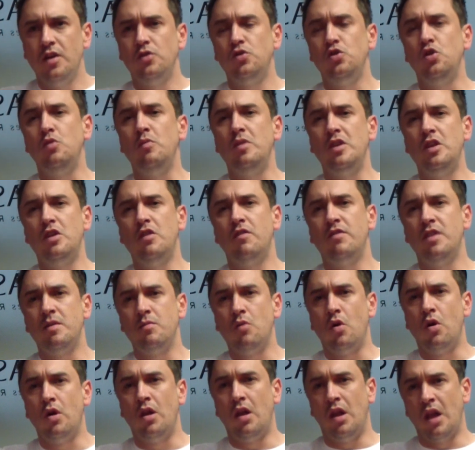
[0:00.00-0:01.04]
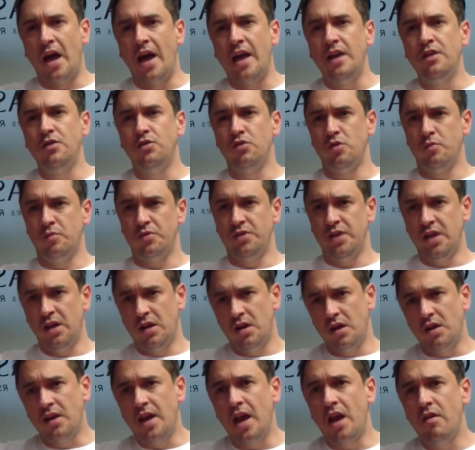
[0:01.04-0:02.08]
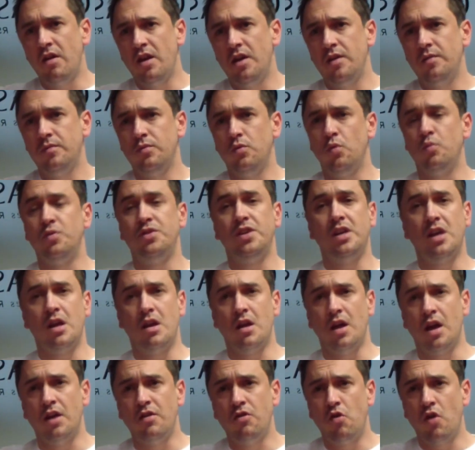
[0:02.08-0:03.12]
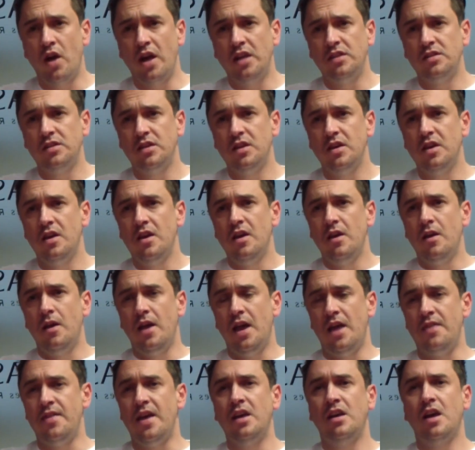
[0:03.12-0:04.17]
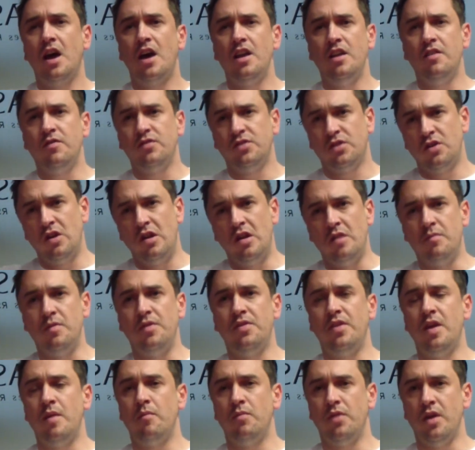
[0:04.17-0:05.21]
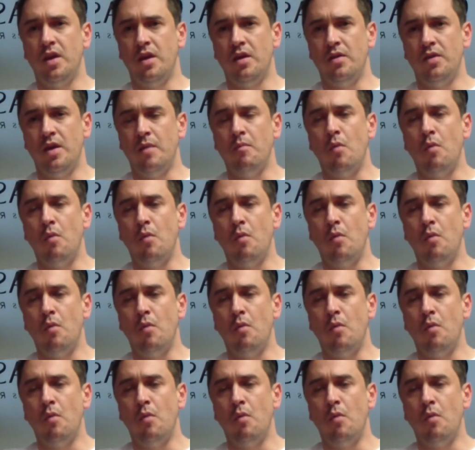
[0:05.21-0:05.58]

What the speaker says: Too many of them are aligned to a particular carrier or particular underwriter, and that kind of is going to limit their